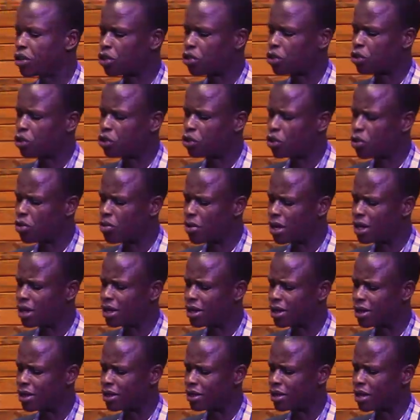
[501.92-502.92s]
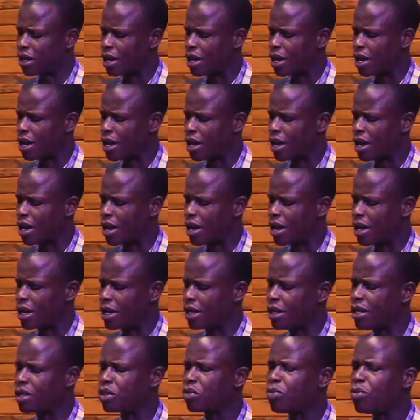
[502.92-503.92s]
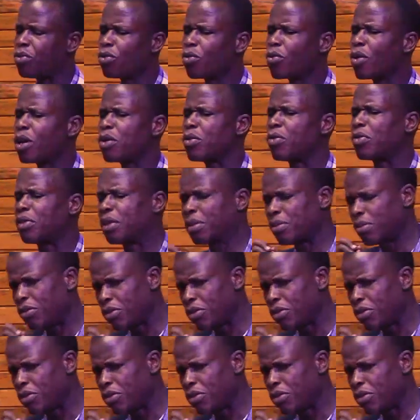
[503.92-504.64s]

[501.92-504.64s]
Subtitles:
So Soul Merchants, in this book, one of the